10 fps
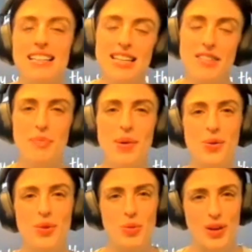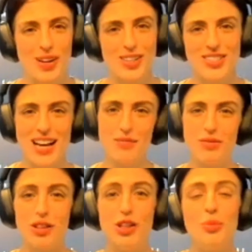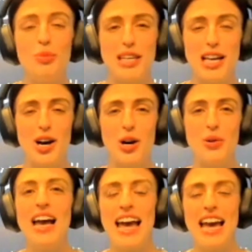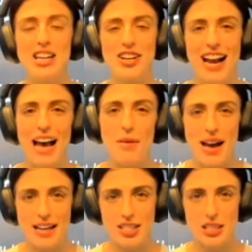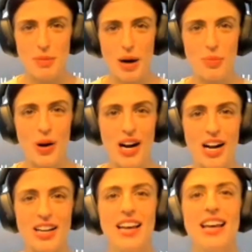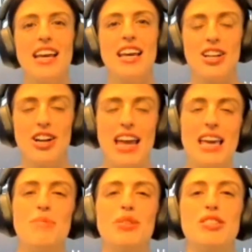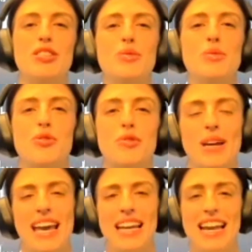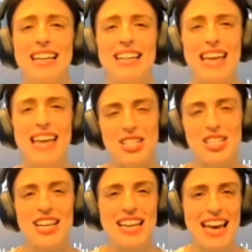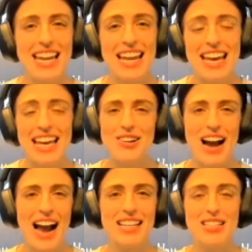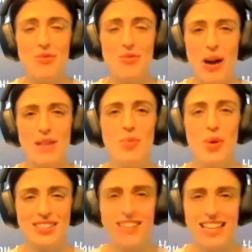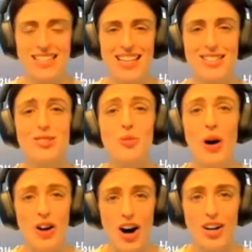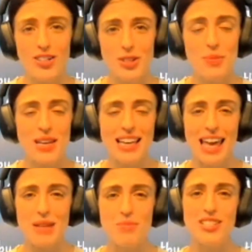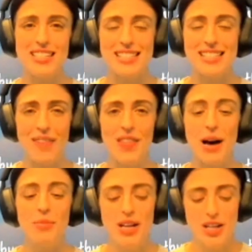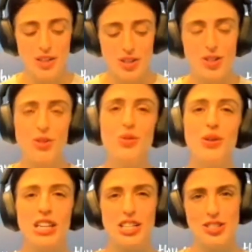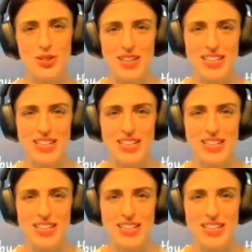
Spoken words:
best of both worlds of Lumio and your MX Smartboard. You're able to create engaging and interactive whiteboard lessons while also being able to send them to your student